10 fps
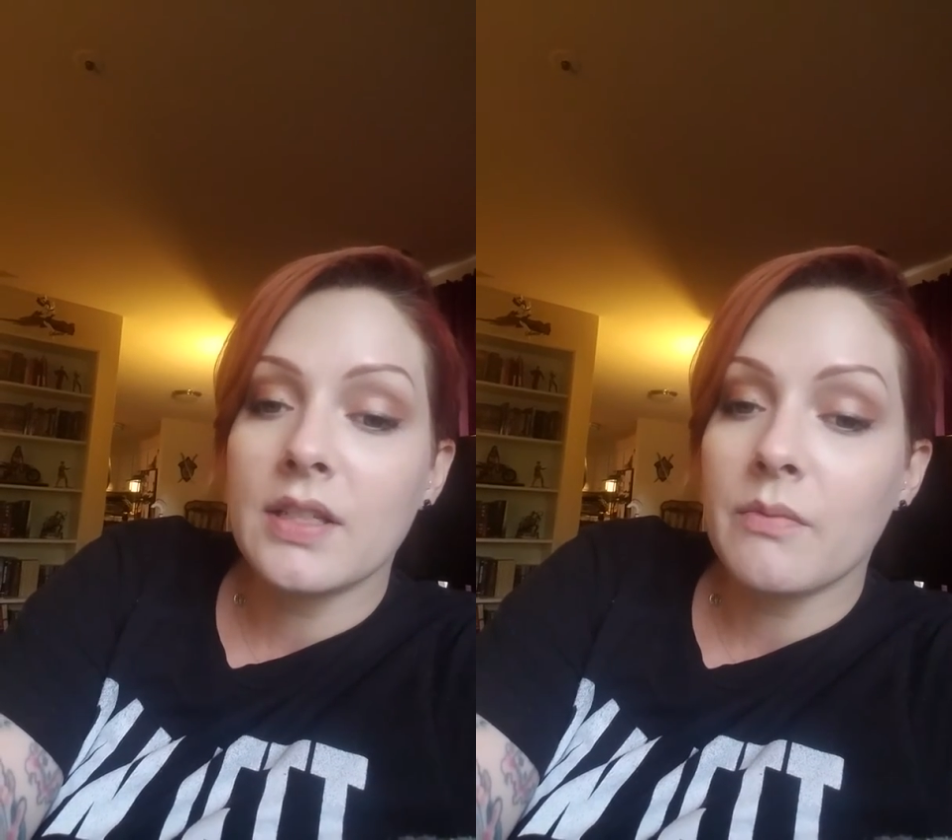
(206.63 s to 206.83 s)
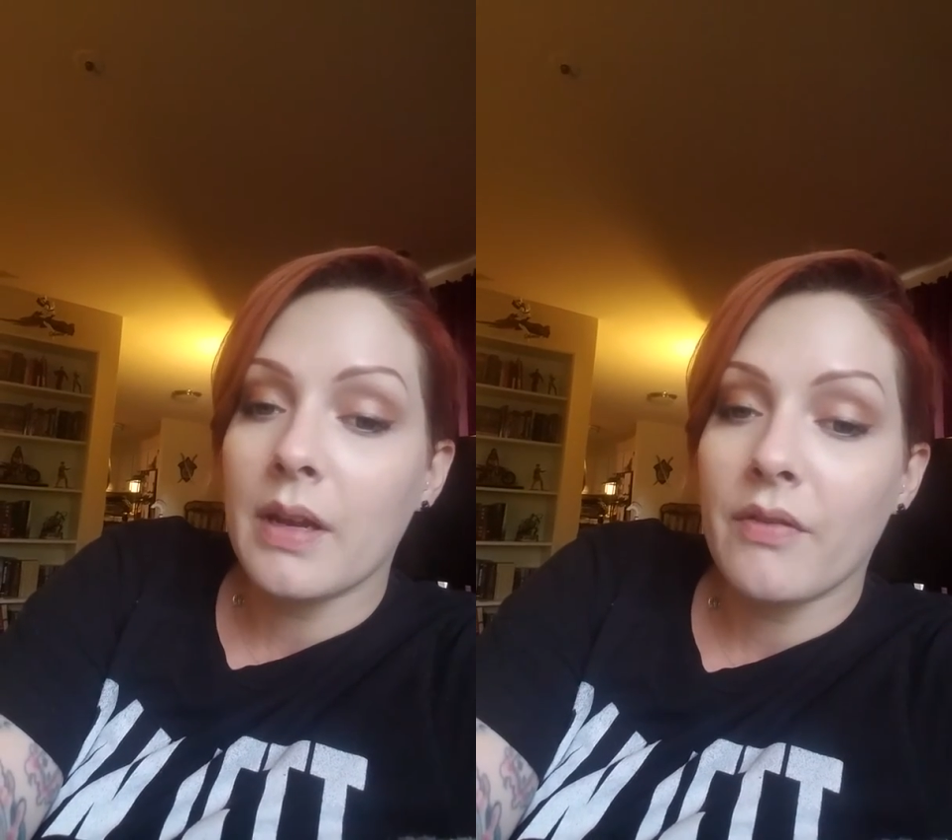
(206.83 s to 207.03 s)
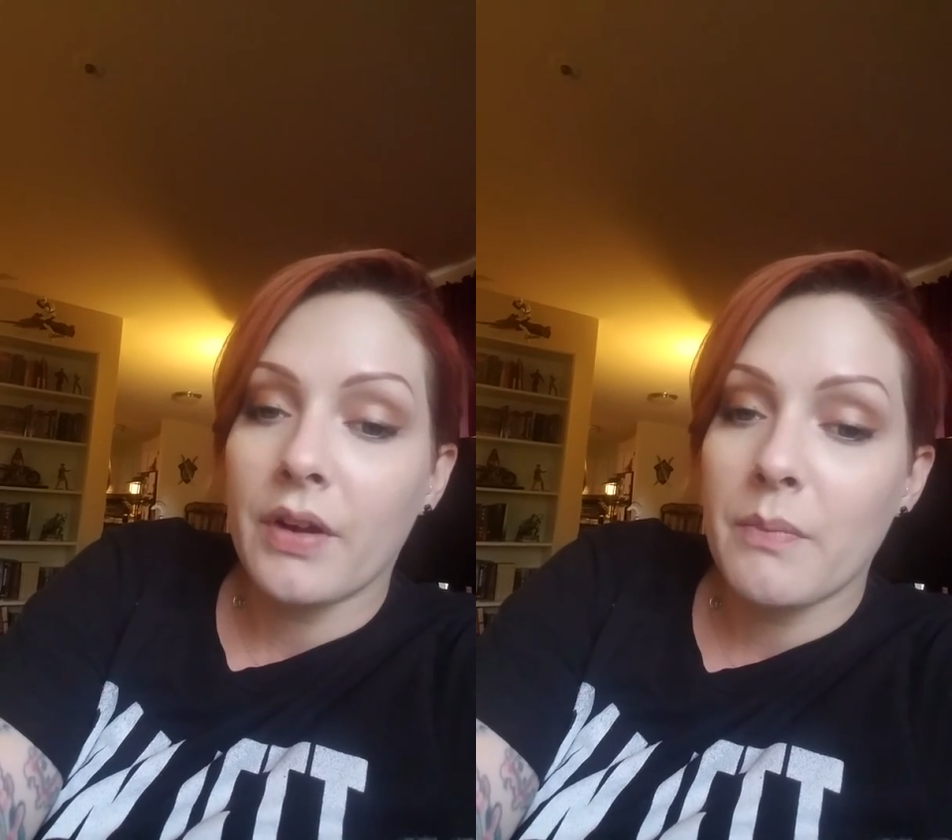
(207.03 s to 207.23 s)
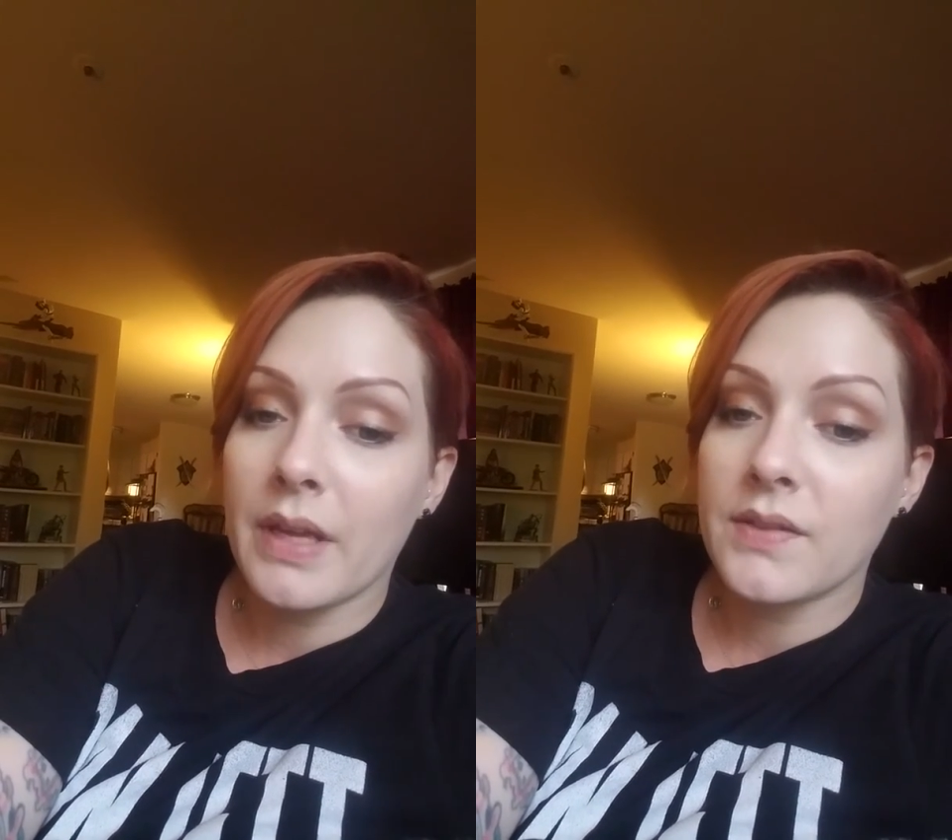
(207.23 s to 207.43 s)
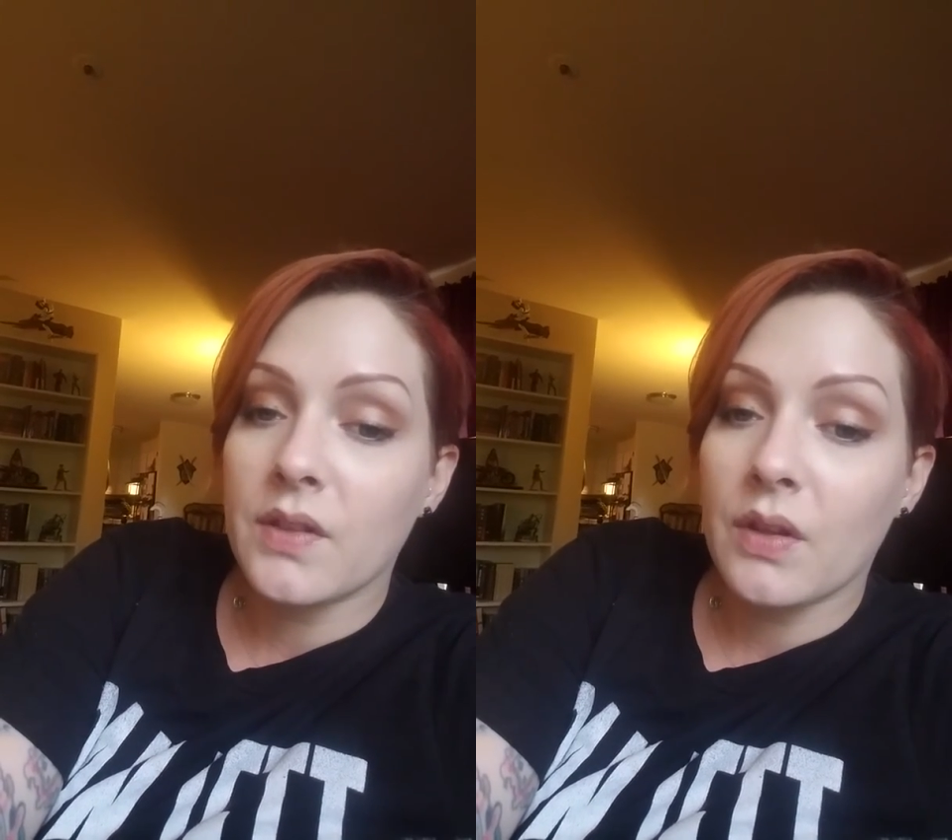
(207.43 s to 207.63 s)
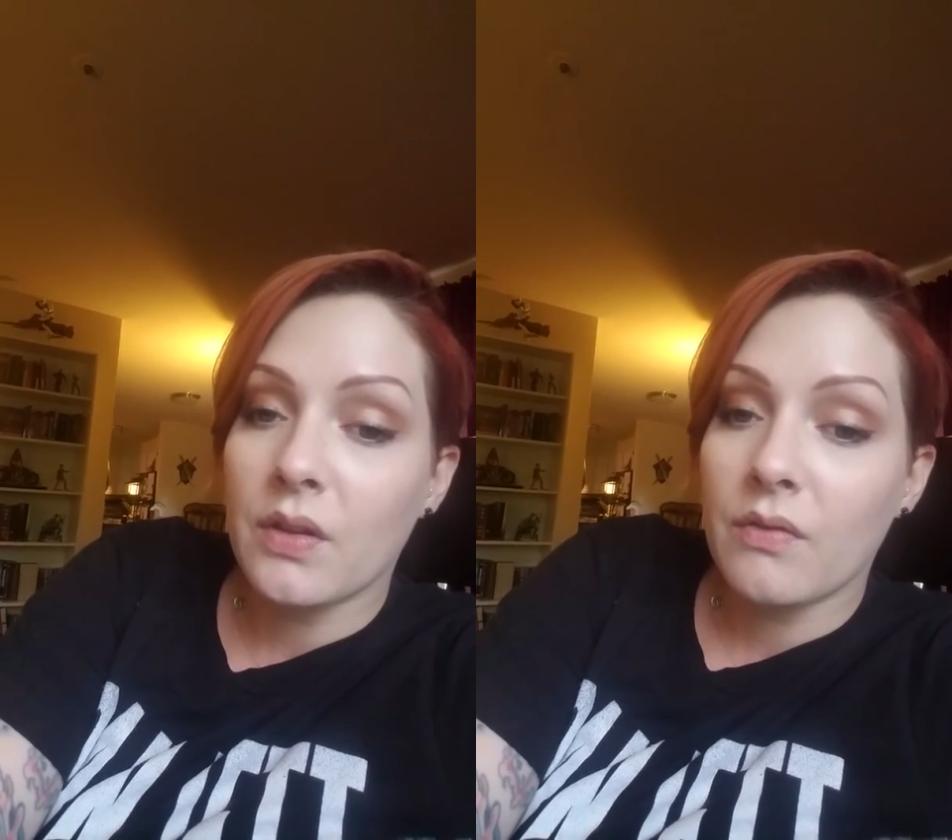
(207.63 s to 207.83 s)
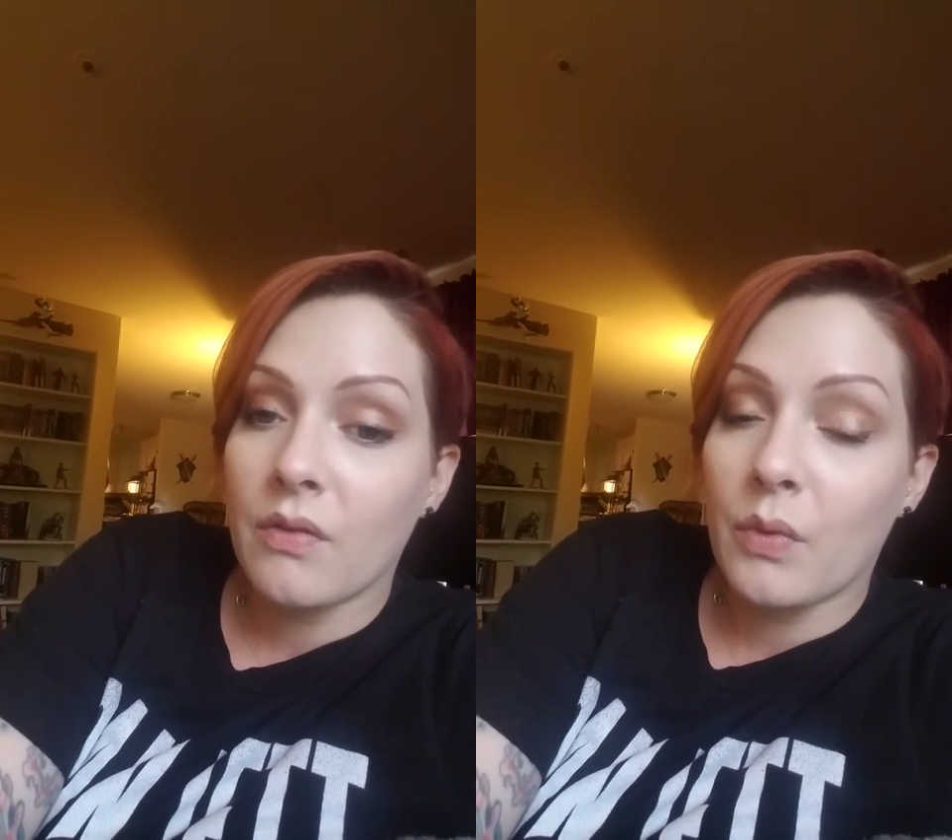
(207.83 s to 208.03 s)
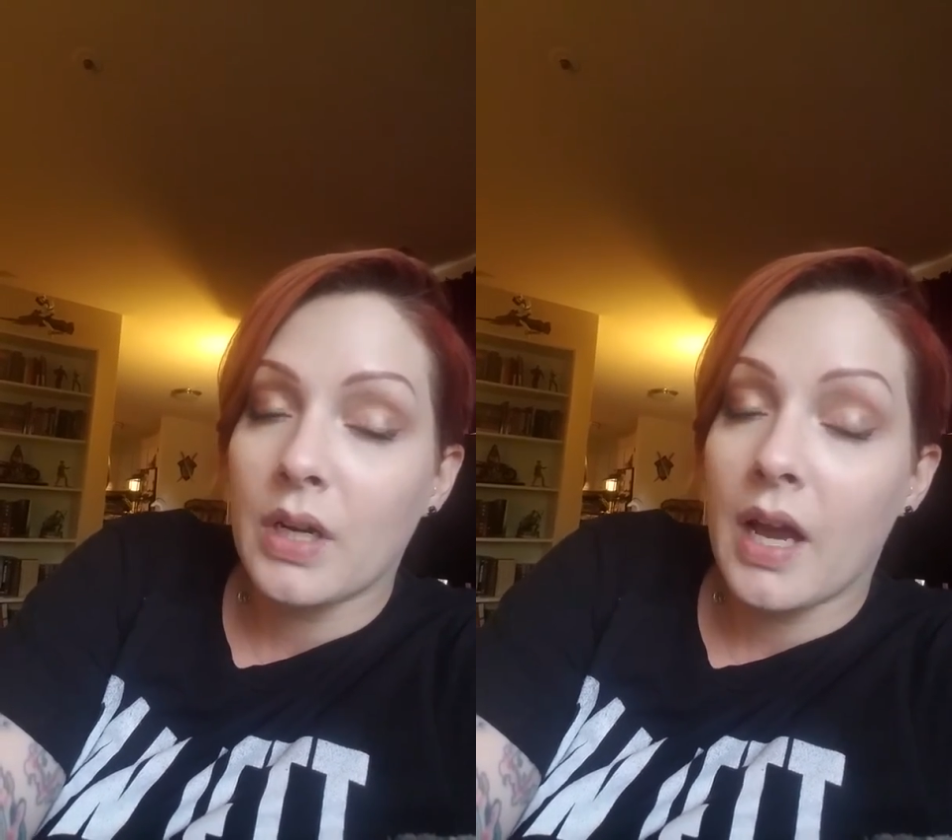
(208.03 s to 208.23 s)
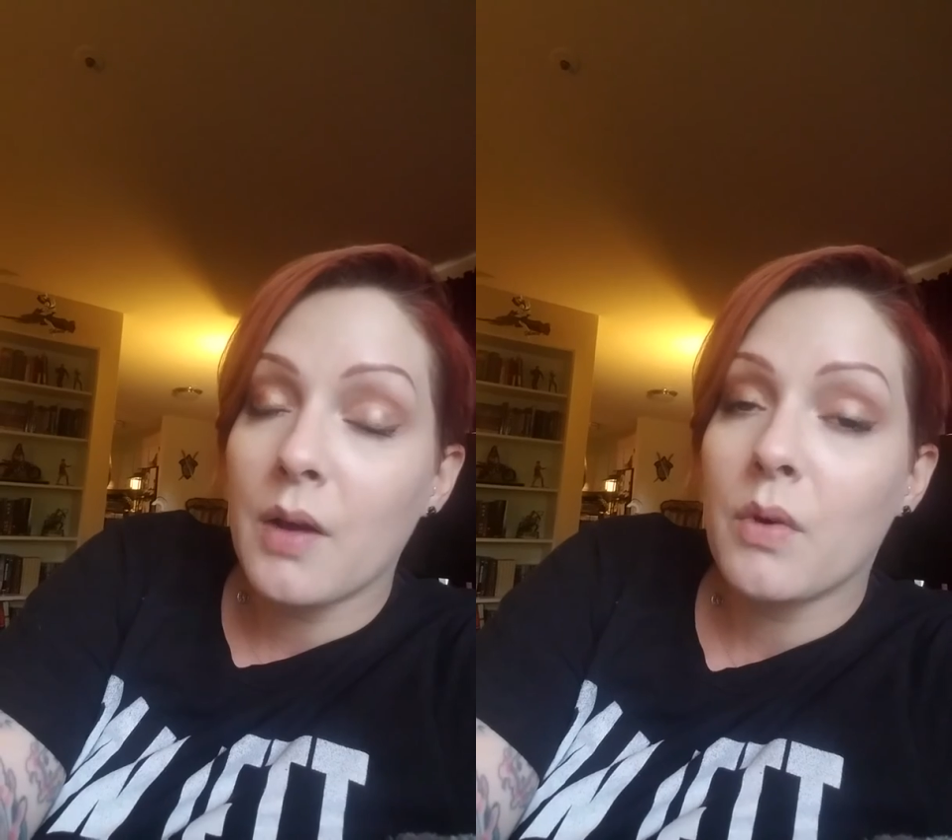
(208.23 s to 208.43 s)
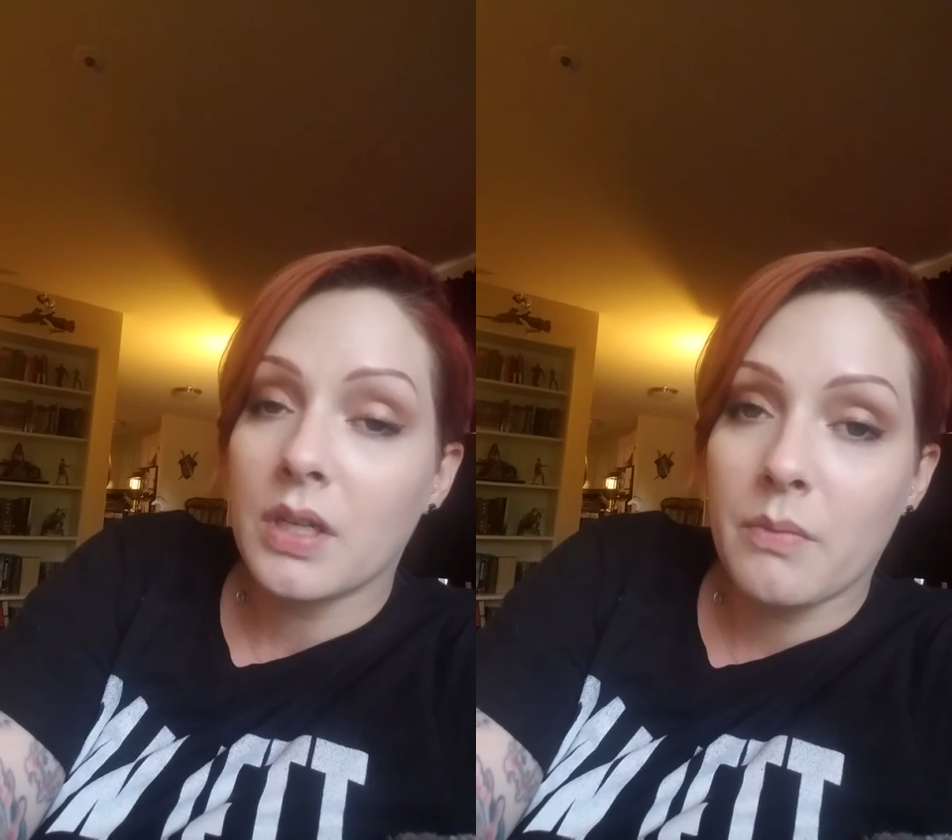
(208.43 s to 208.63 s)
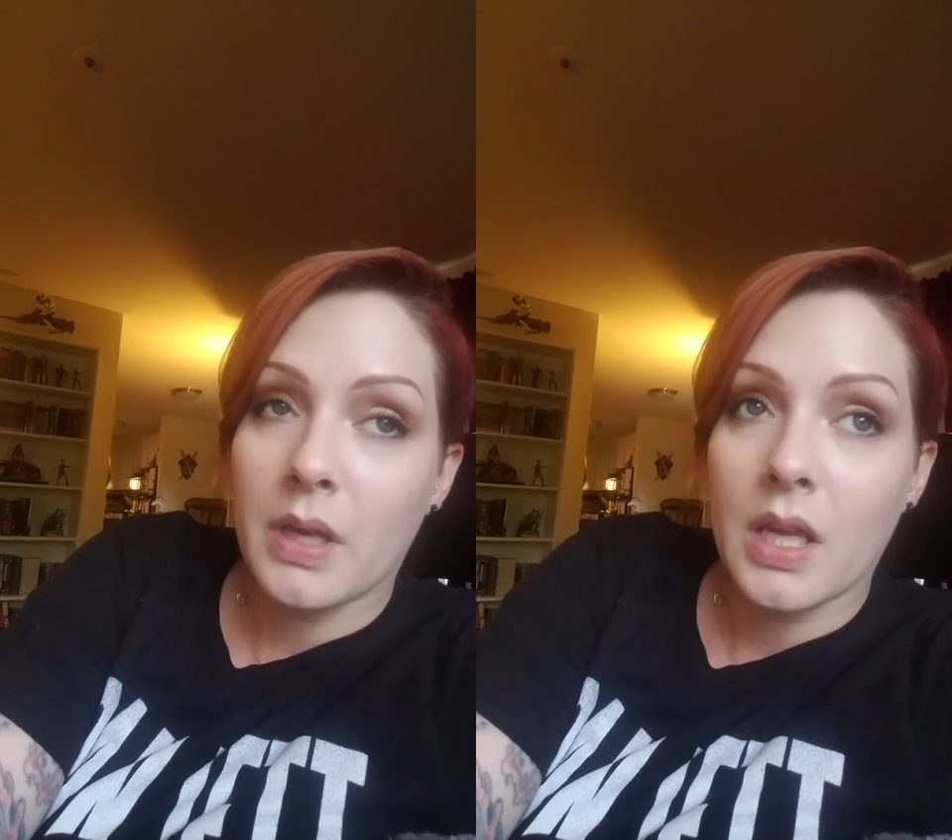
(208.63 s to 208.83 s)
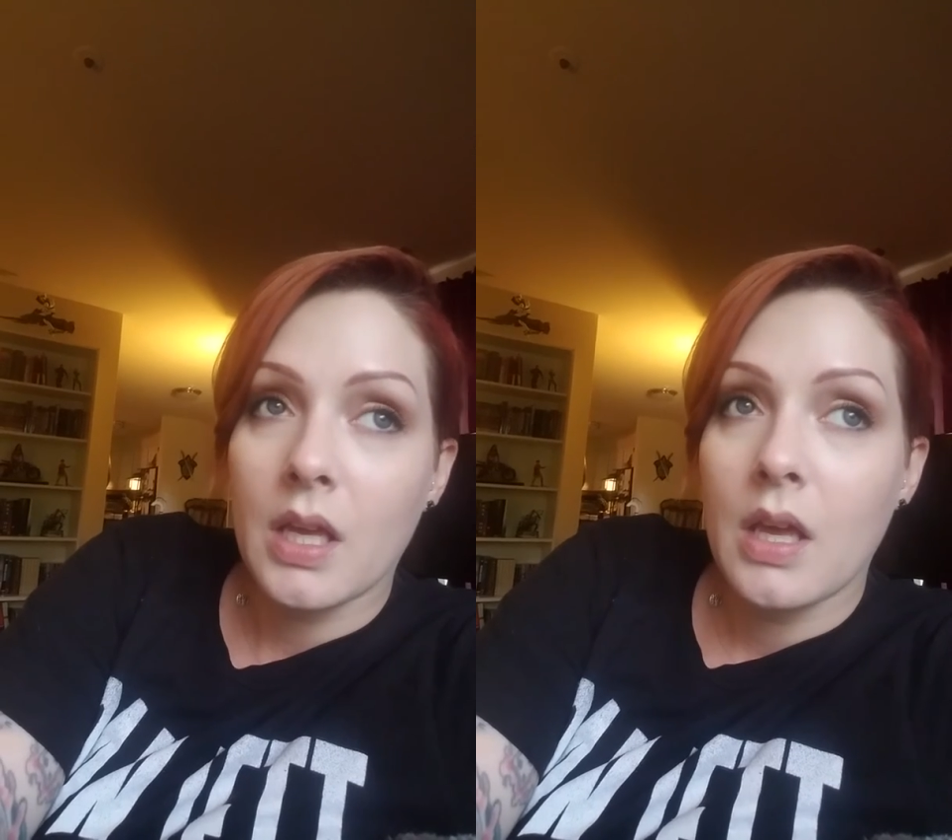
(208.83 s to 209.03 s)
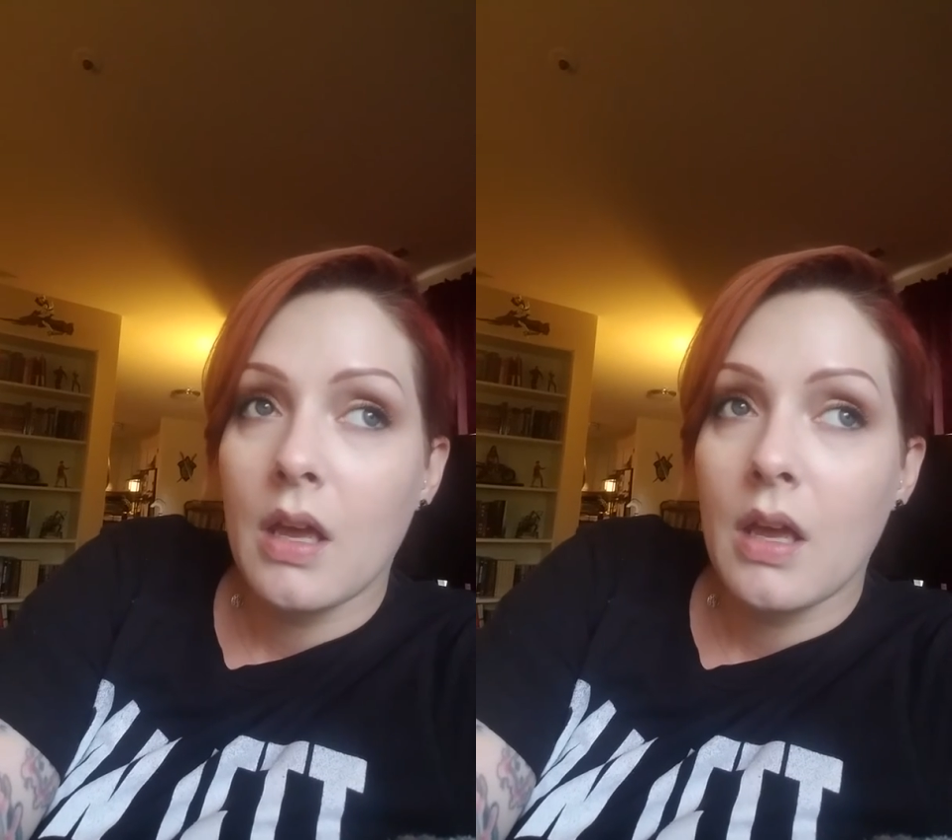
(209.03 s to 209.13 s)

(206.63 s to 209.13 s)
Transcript: to my very best of what I want to be.